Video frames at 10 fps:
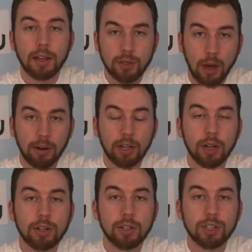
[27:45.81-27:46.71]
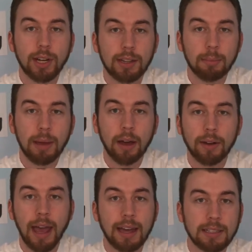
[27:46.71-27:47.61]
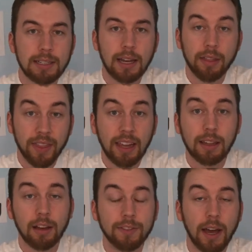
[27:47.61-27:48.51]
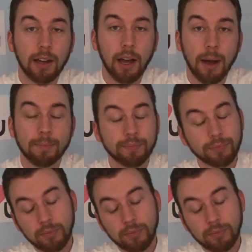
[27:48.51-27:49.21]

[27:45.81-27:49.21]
So I would encourage you to check them out at thinklove.com.